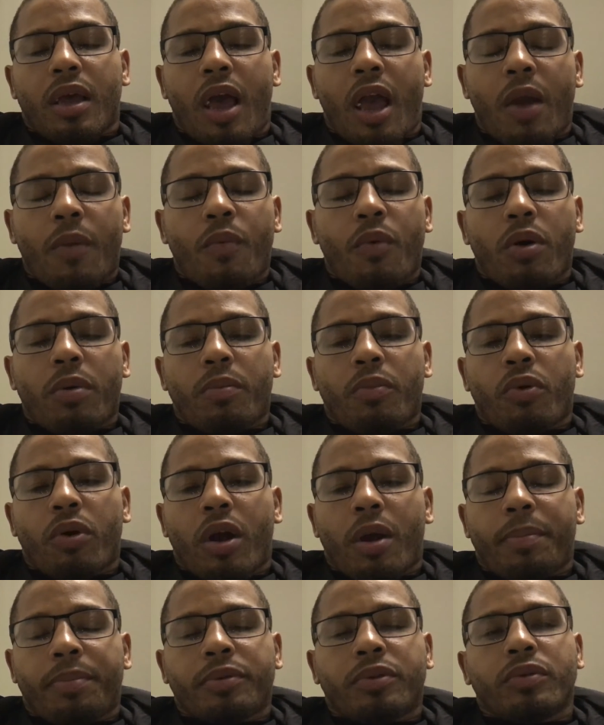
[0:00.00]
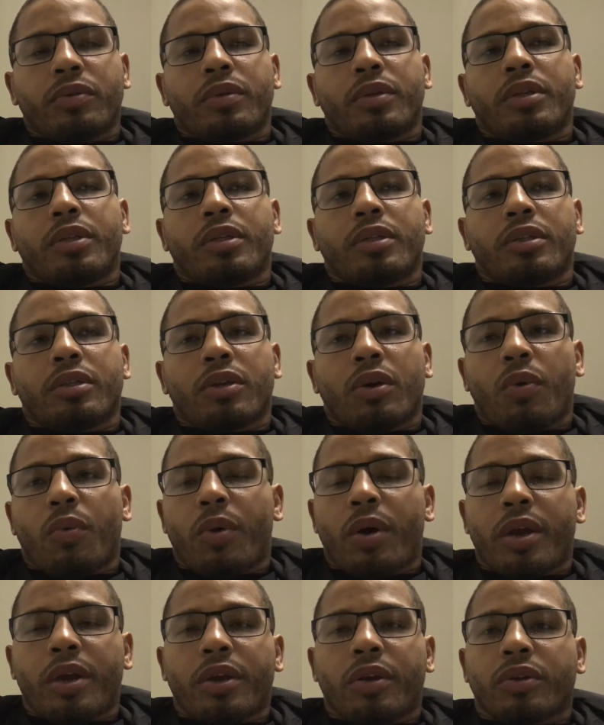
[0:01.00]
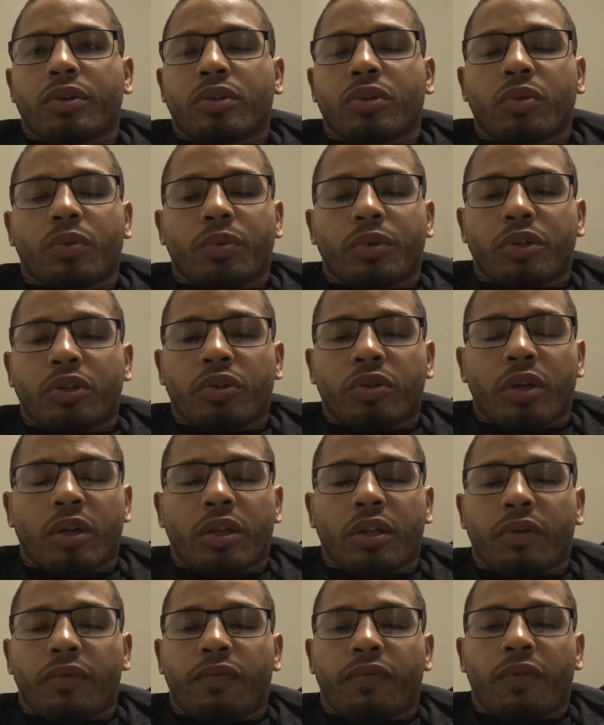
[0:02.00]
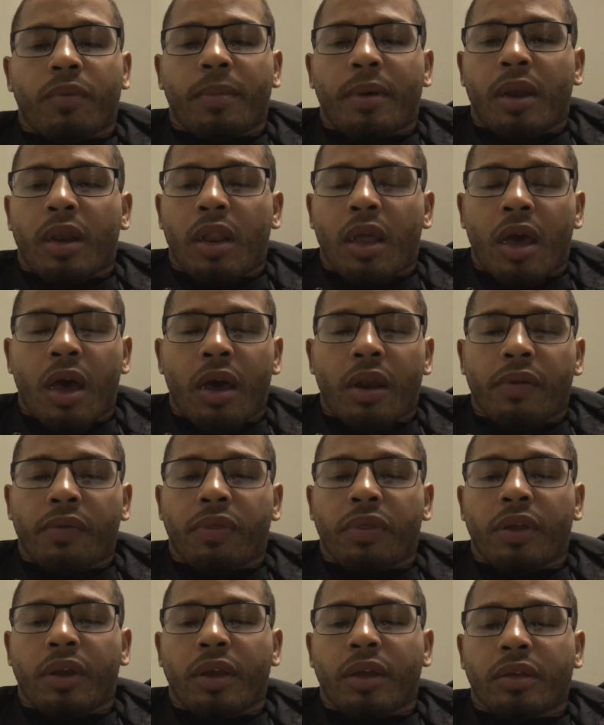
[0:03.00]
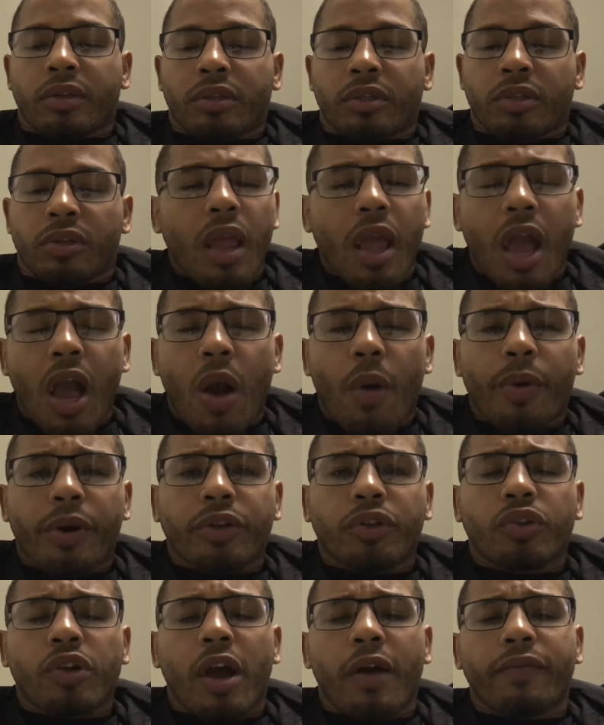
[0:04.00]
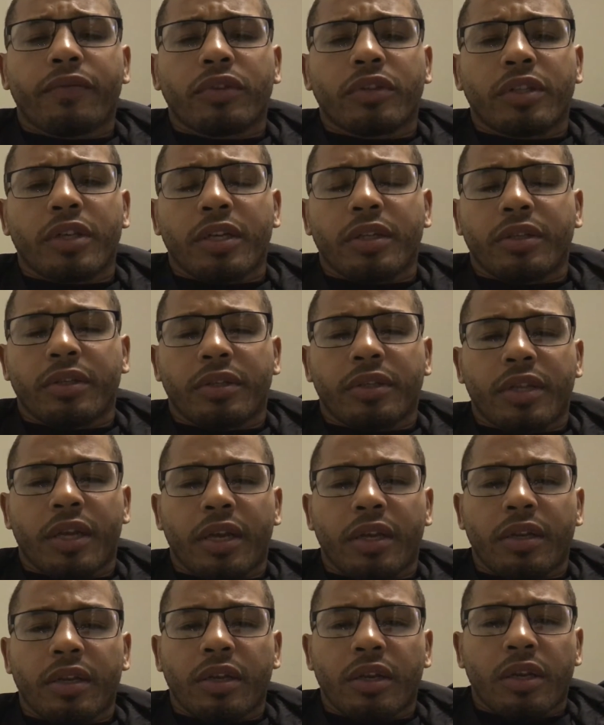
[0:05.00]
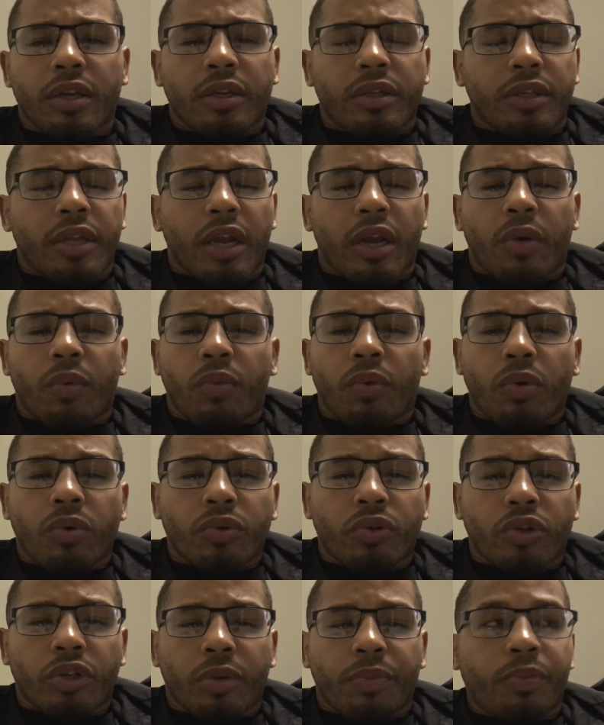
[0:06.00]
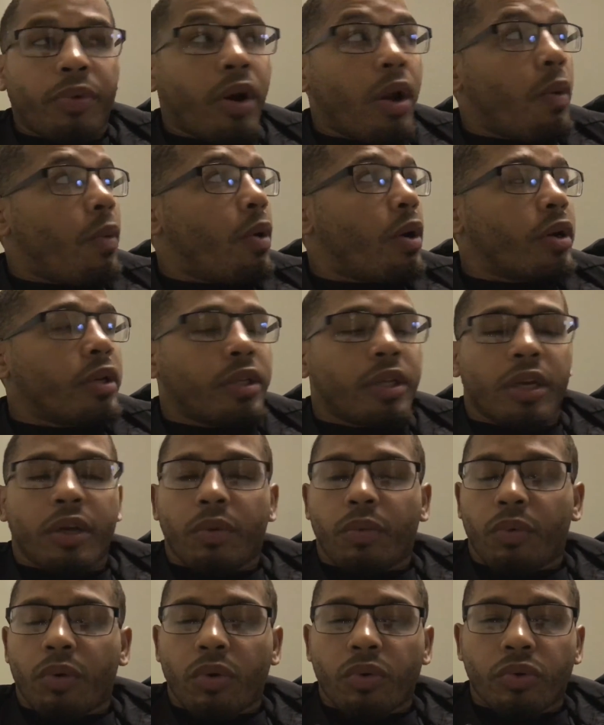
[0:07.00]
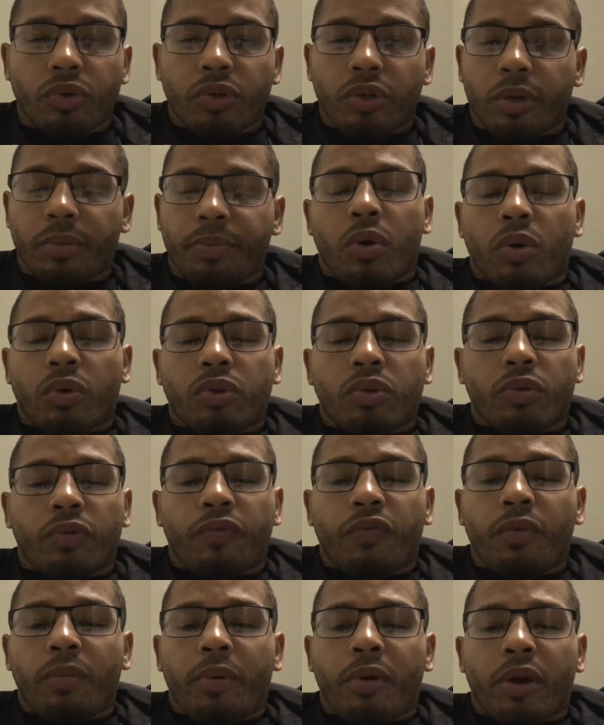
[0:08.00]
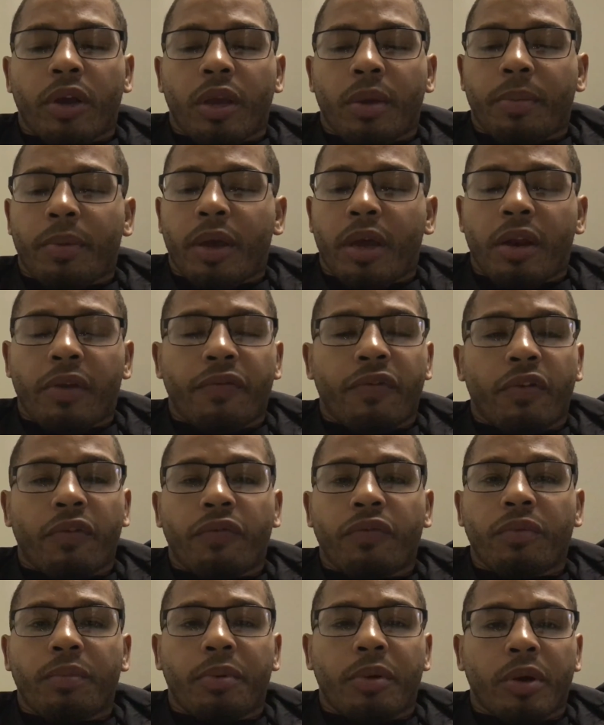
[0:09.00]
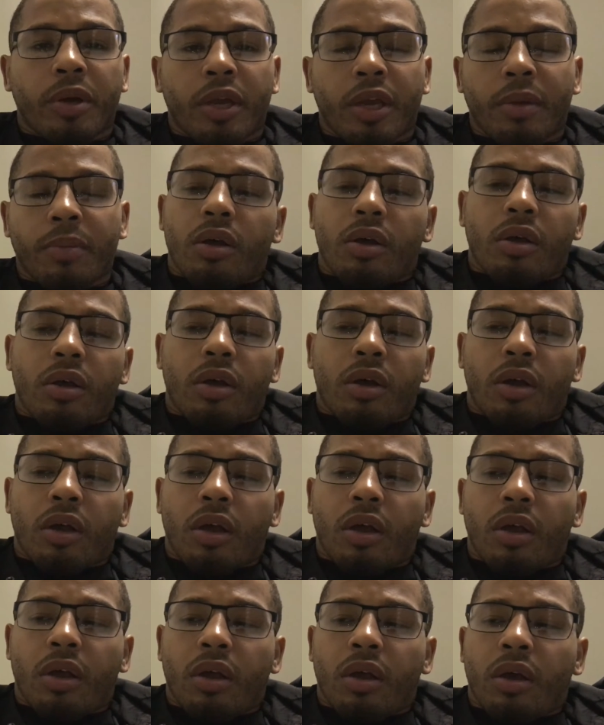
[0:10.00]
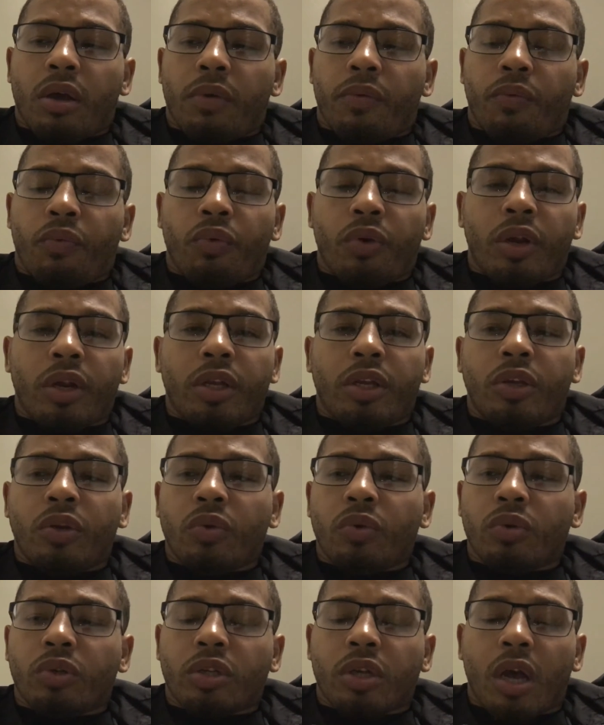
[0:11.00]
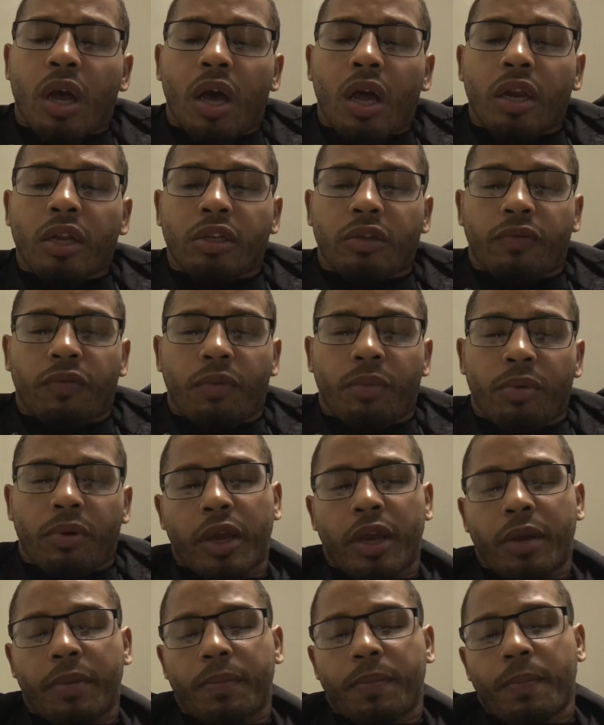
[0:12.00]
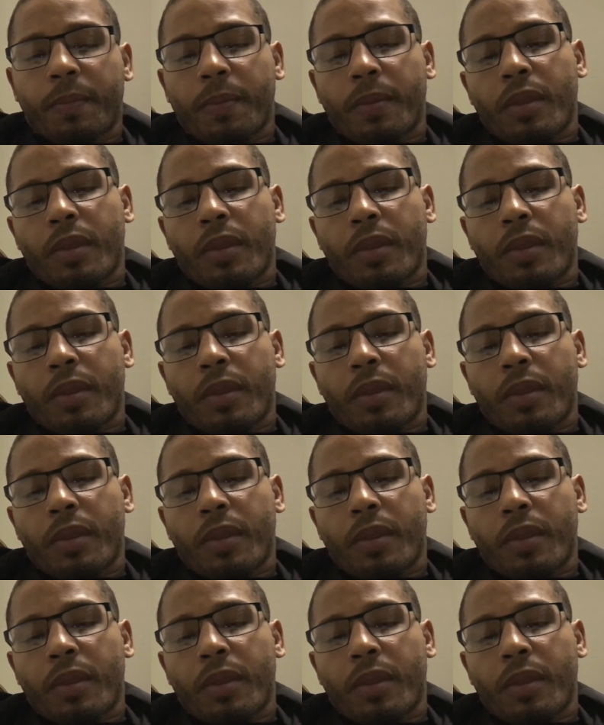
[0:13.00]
I want more opportunities. Hawaii, you're so restricted from a lot of things. I want to travel state to state, take a road trip when I want to take a road trip, go to a football game, an NFL football game, a really huge college football game.